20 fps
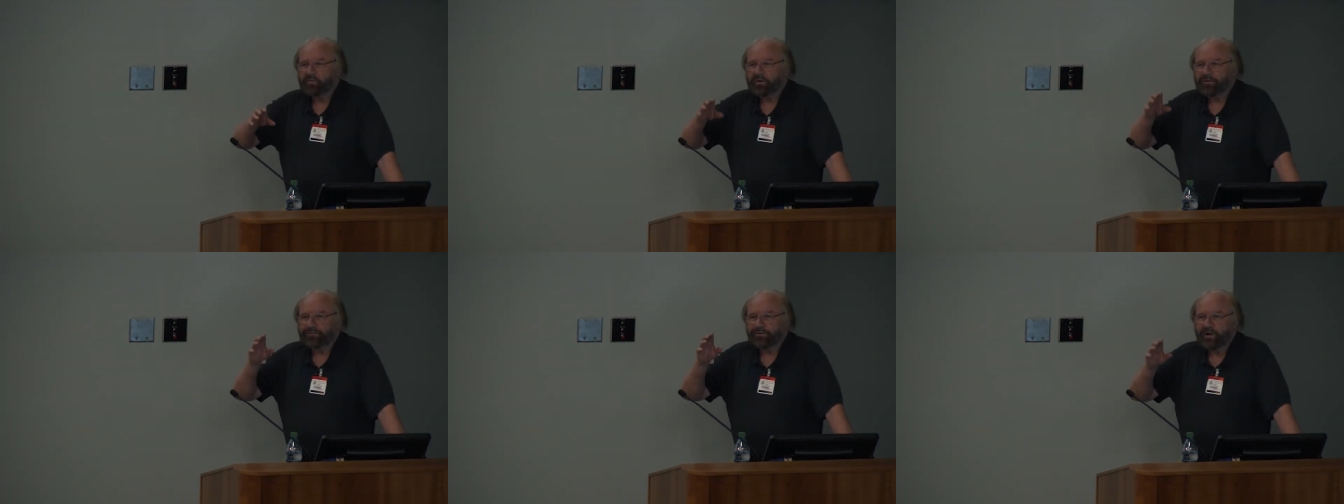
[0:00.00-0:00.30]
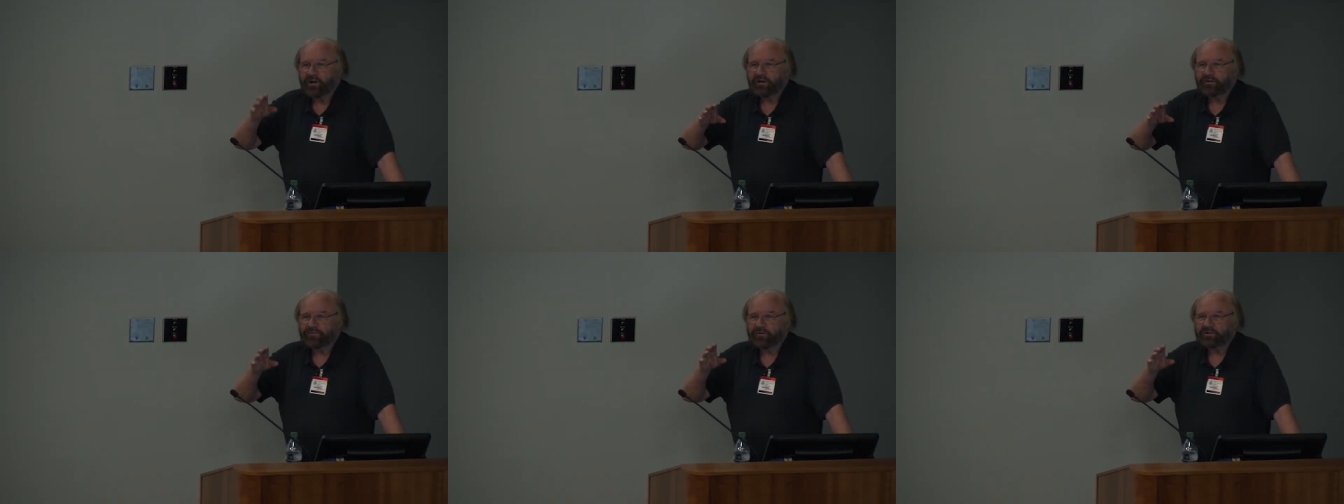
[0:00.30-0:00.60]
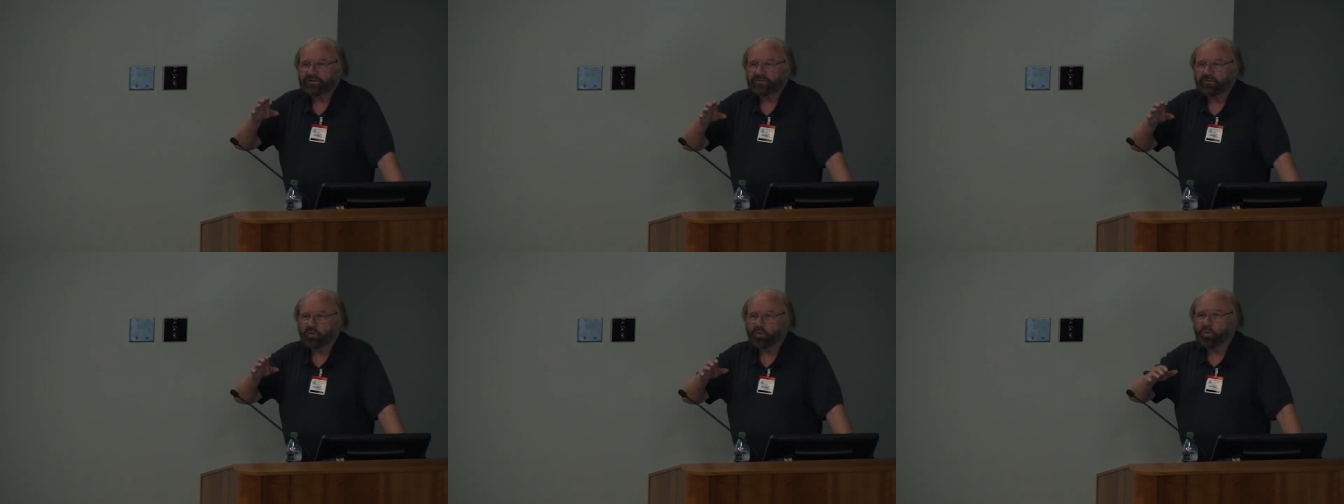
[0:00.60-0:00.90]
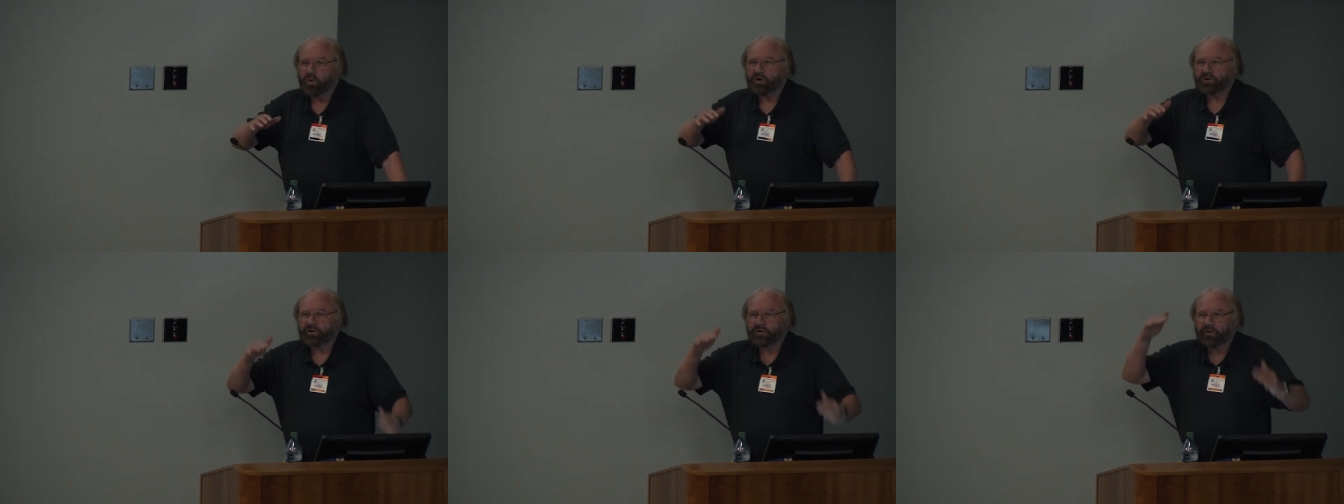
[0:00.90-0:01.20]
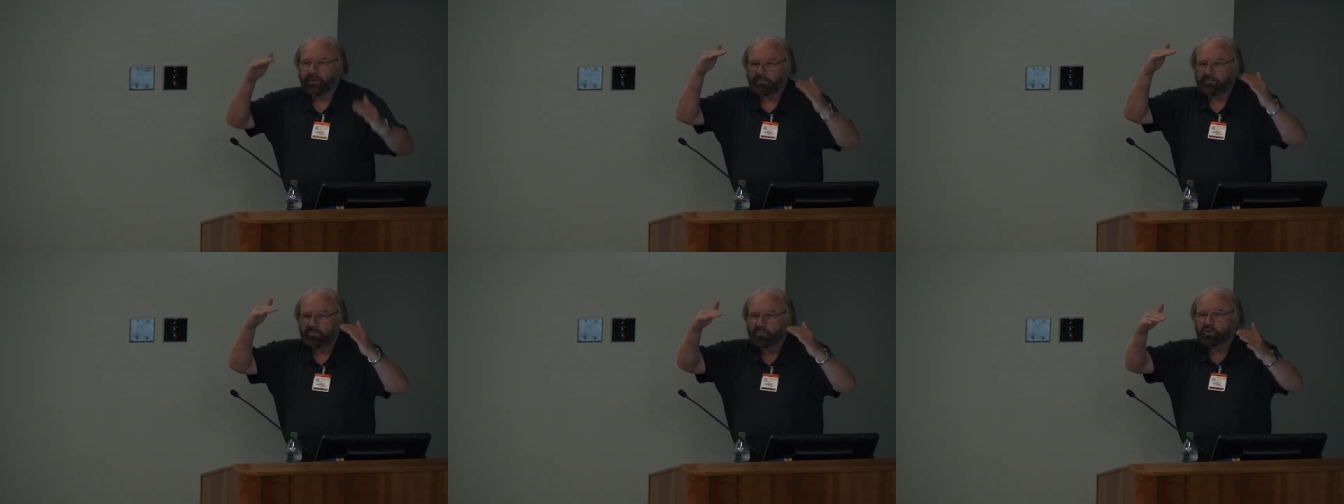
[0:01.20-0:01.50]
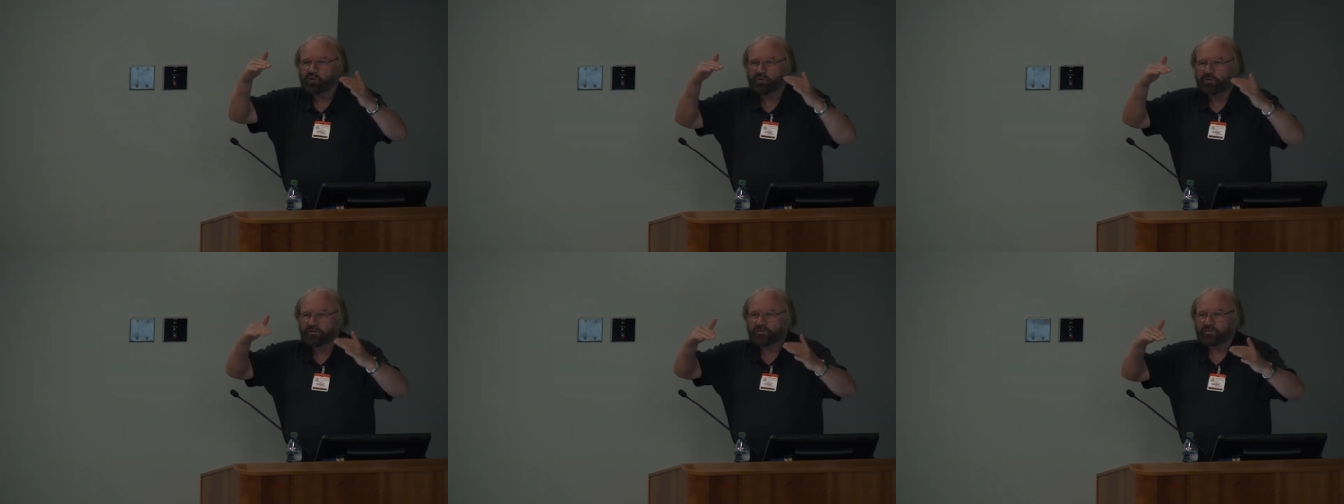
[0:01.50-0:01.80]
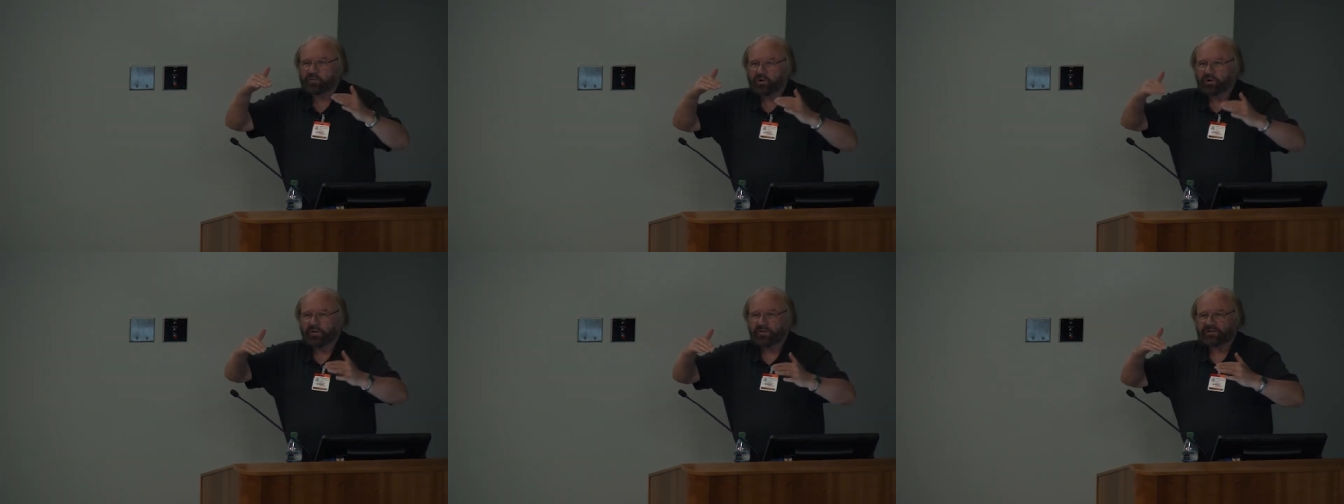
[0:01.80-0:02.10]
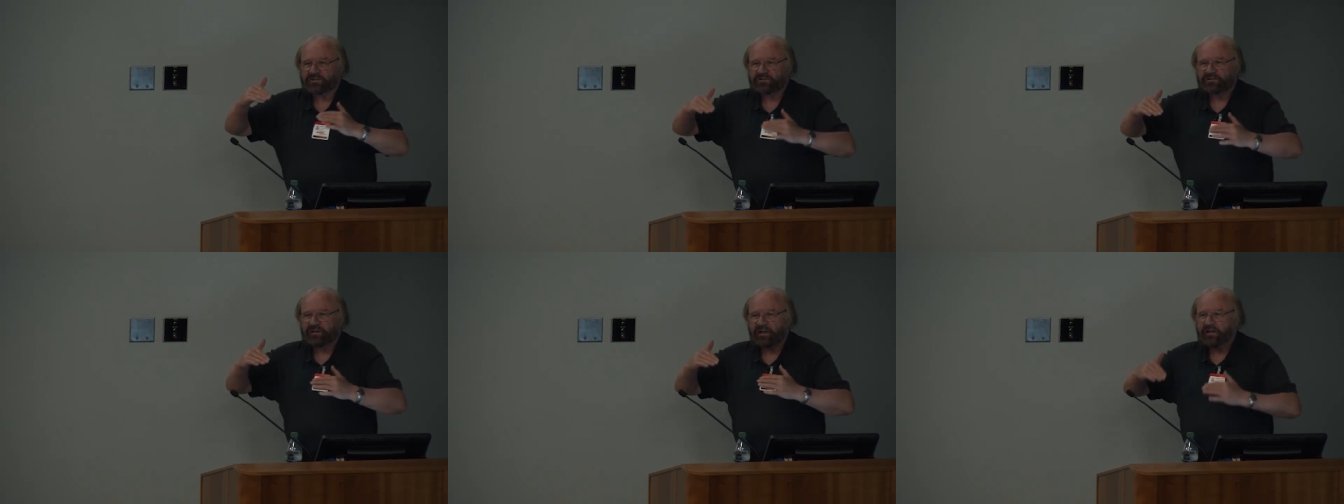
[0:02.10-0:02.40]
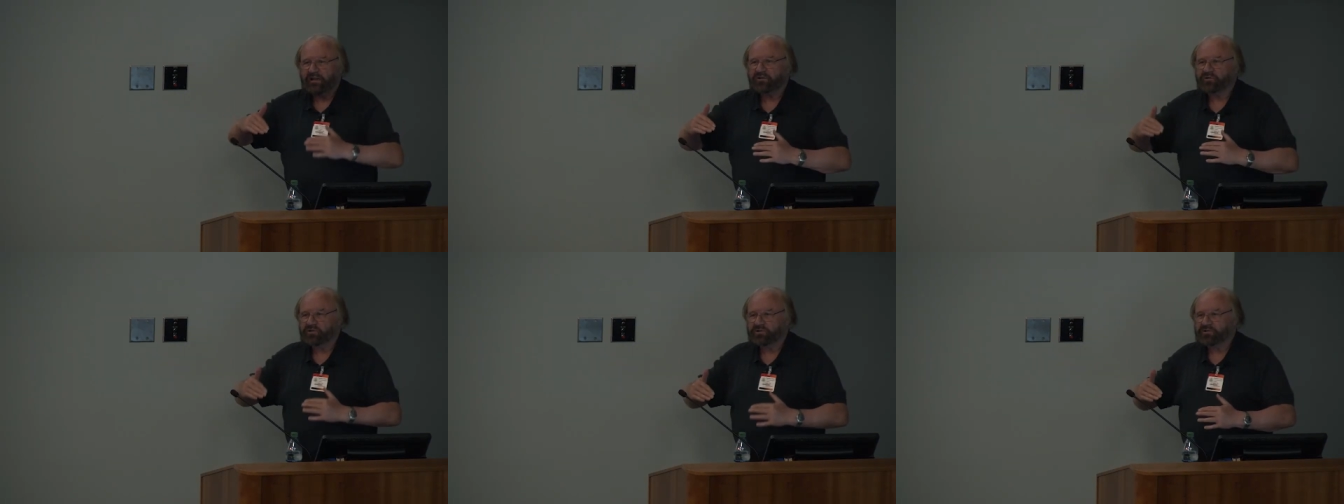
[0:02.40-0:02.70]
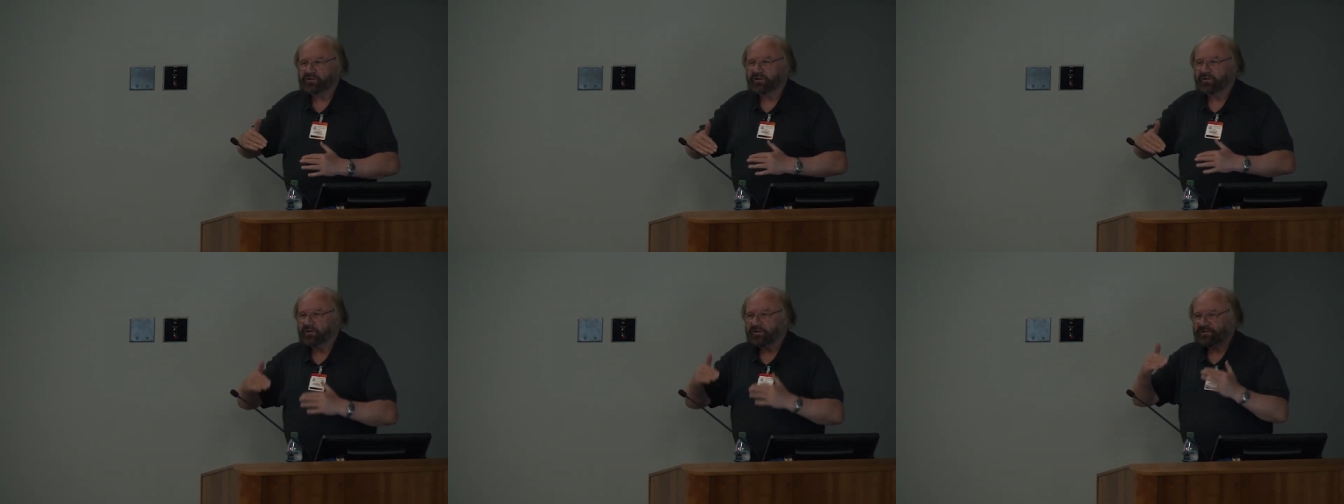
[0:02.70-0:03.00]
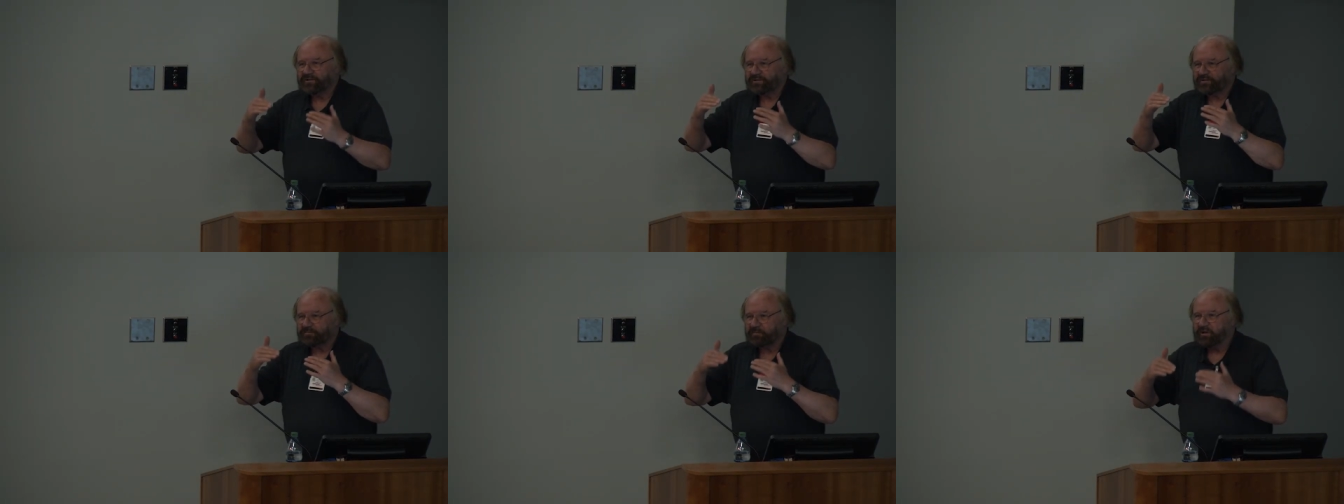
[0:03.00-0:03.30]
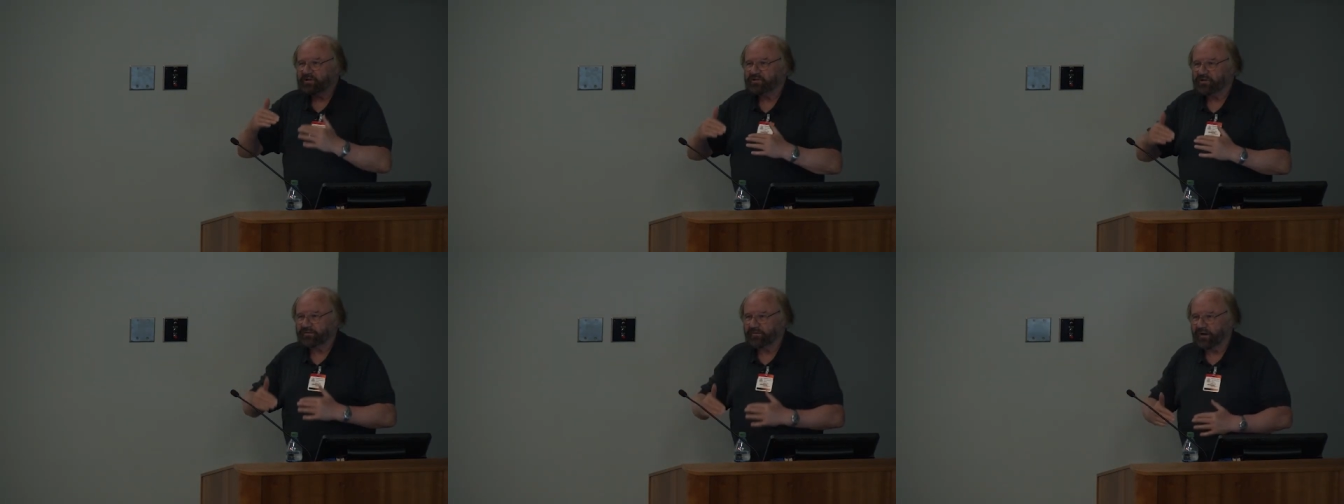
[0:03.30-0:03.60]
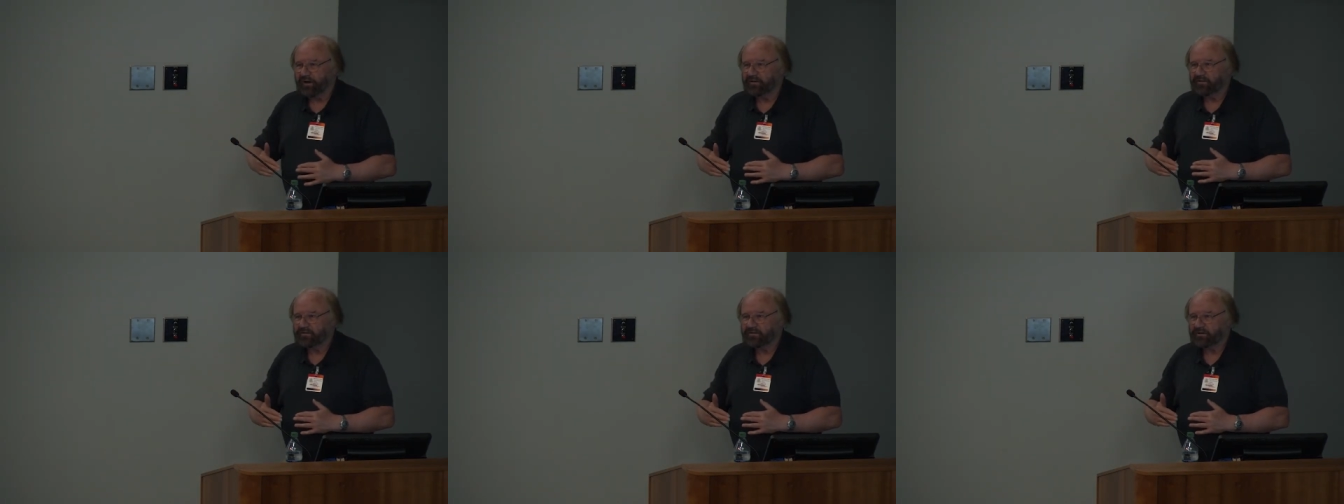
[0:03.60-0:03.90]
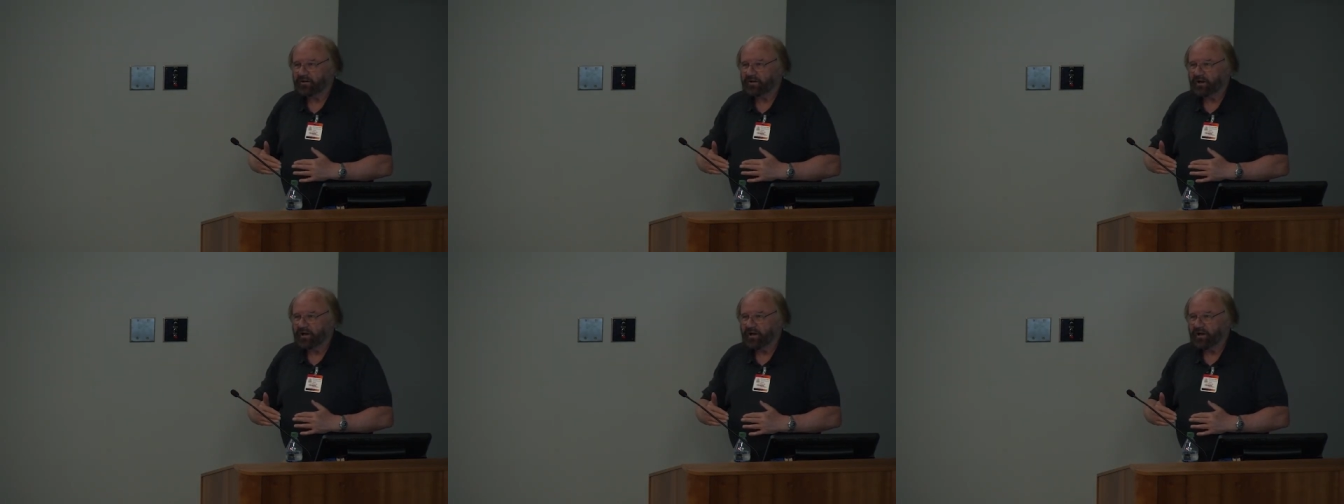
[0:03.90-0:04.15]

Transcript: we find, first of all, what are the moves, what are the stages in this speech event?